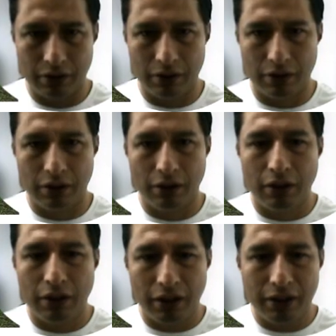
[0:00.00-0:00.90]
the
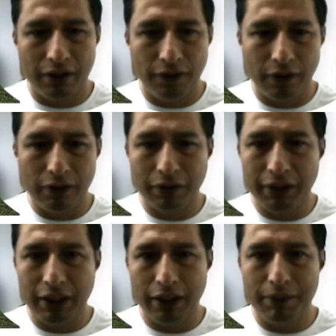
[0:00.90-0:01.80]
following image,
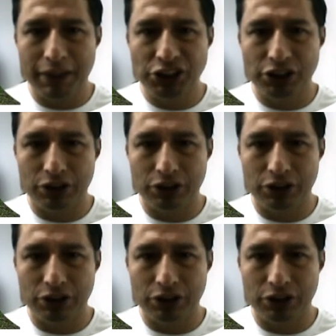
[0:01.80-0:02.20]
you can see